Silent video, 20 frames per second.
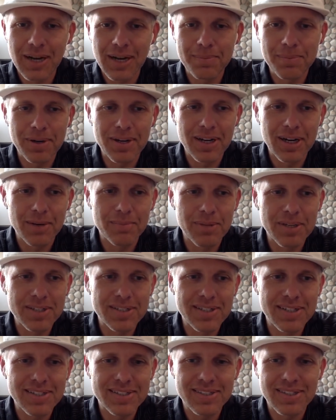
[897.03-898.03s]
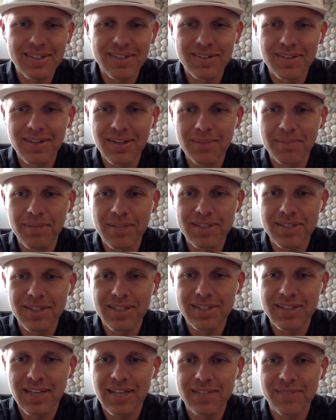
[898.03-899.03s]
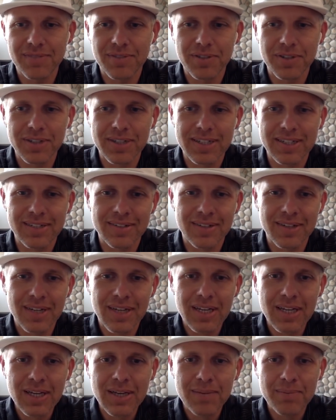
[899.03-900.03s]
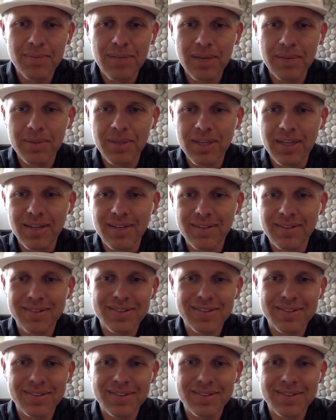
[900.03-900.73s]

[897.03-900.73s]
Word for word: to operate our business and, and be successful and be able to,